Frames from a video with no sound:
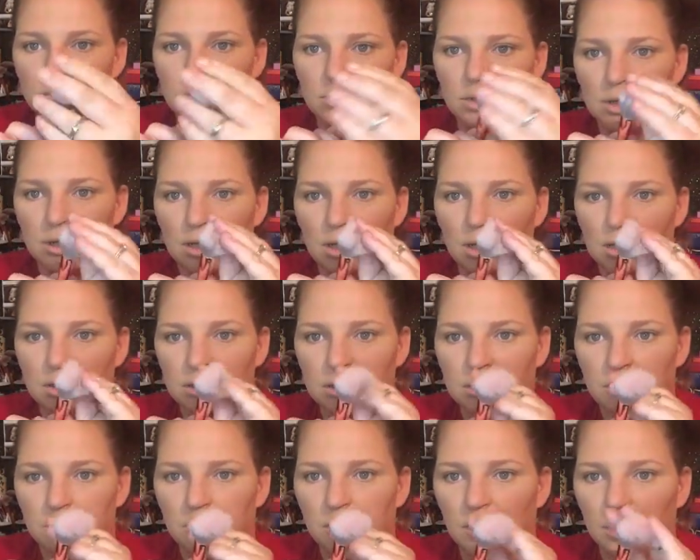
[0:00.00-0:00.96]
And that's
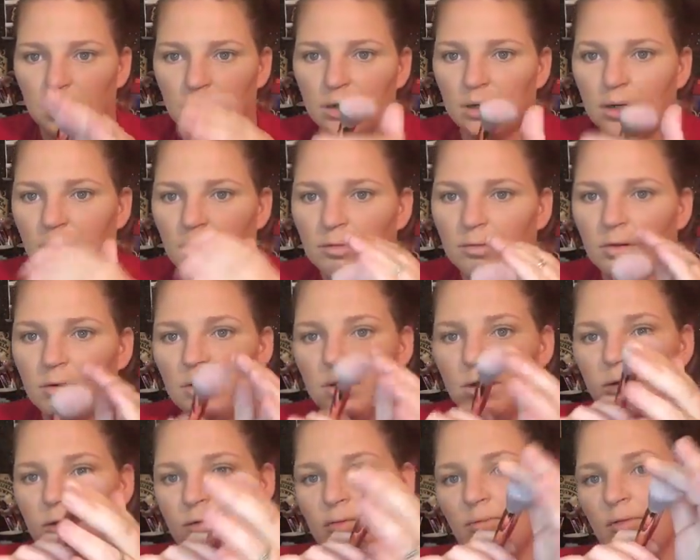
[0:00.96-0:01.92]
the product left on it.
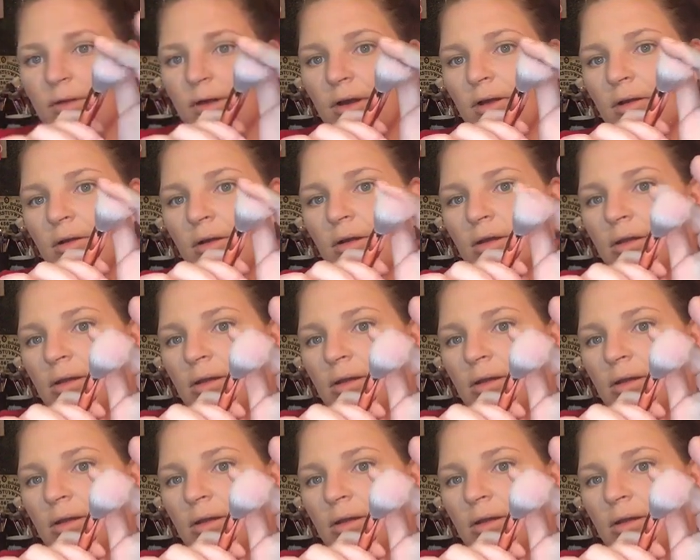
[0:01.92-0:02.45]
It's very